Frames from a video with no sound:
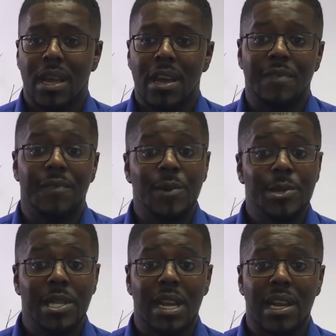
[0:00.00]

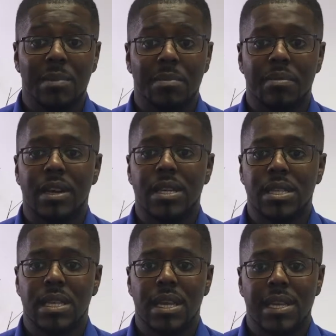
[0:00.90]
Unfortunately,
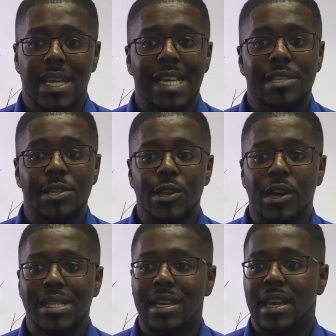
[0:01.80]
Brexit is
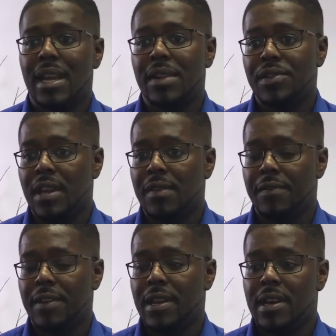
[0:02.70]
not a get out of jail
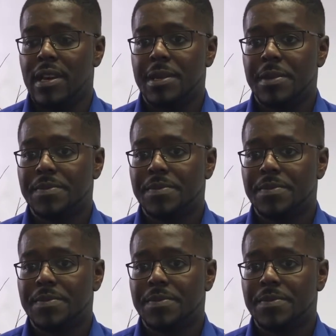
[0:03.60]
free card.